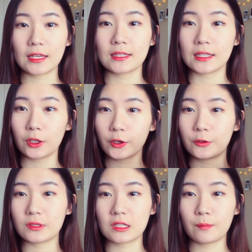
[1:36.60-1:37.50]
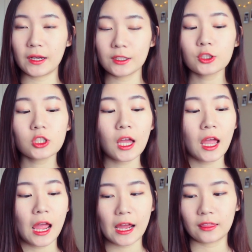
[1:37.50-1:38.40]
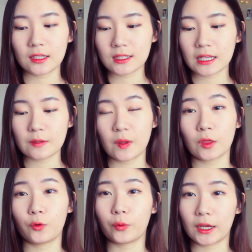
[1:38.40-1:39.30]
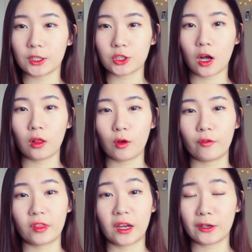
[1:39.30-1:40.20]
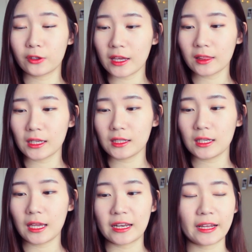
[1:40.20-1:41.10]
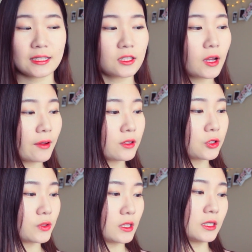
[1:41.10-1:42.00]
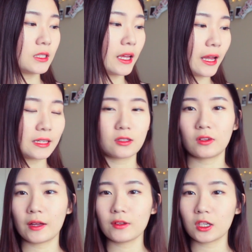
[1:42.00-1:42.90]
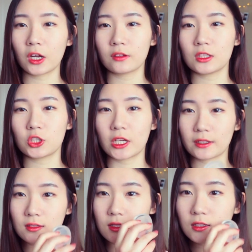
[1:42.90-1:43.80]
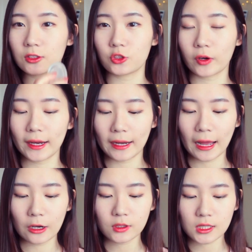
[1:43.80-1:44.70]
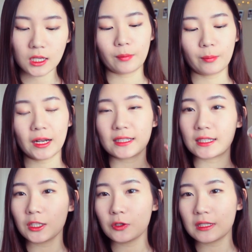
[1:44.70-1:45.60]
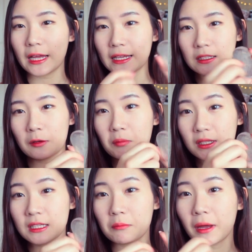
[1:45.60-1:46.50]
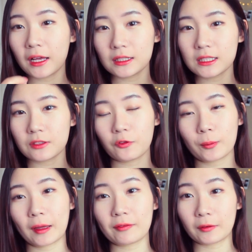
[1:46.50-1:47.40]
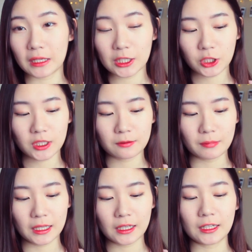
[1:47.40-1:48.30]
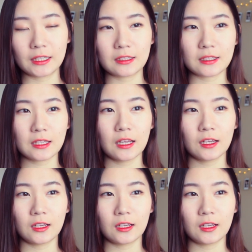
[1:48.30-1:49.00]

a silicone sponge, and this has been the rage all over the internet lately, and I still haven't used this yet. I still haven't gotten the chance to try it out, but I did use it as a mixing palette for my foundation because